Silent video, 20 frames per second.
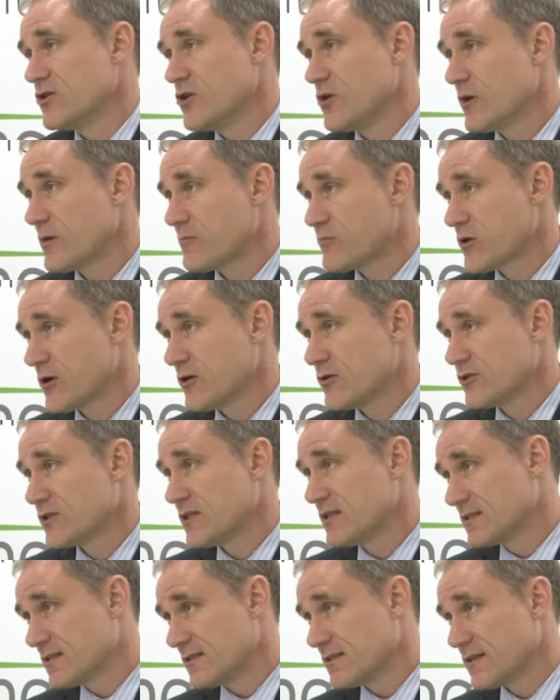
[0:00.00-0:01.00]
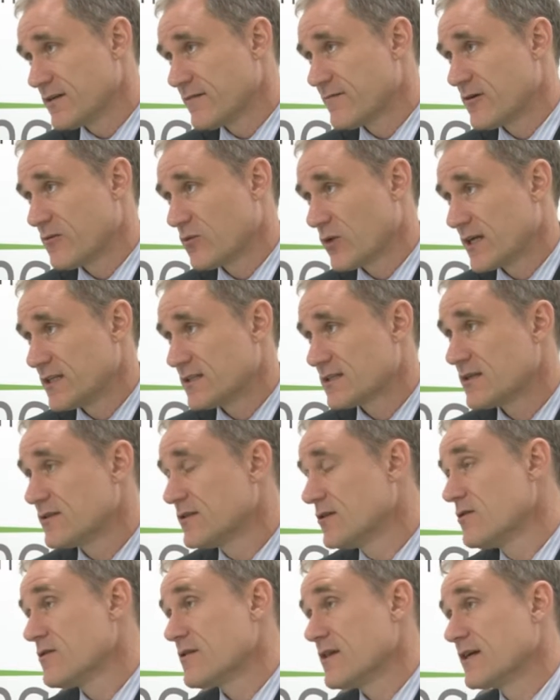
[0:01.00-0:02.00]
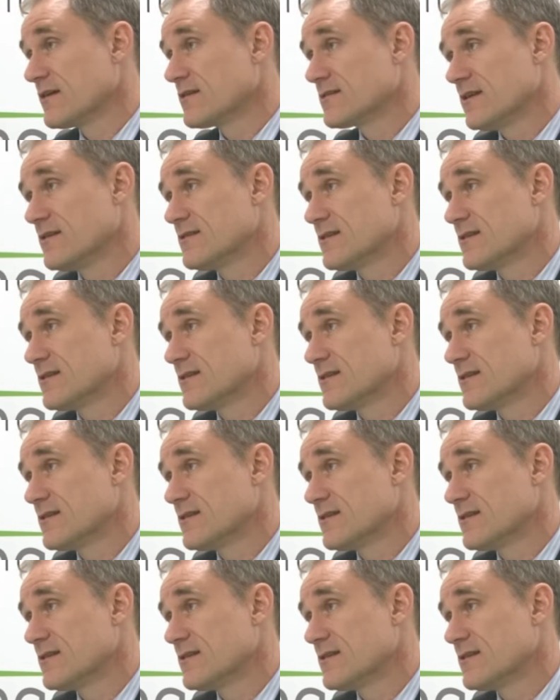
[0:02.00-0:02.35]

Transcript: new approaches and different ways to do things